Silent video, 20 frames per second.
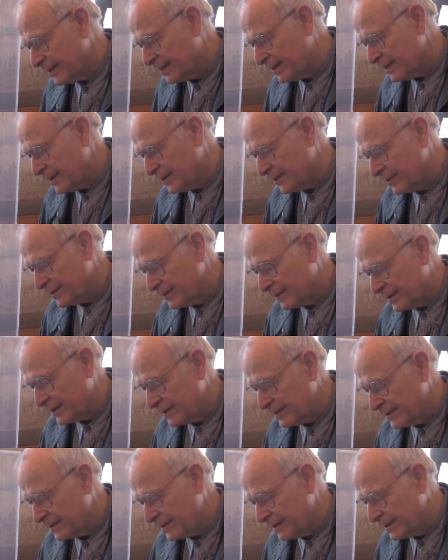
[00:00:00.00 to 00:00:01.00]
later
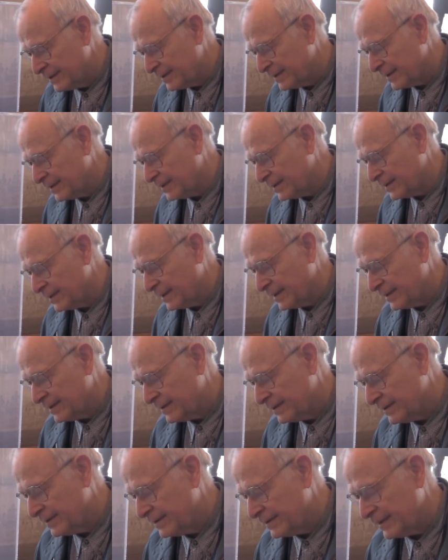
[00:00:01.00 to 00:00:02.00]
in the late
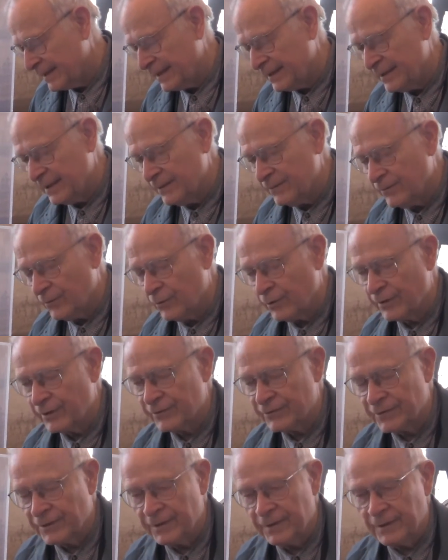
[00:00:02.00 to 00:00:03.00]
1840s.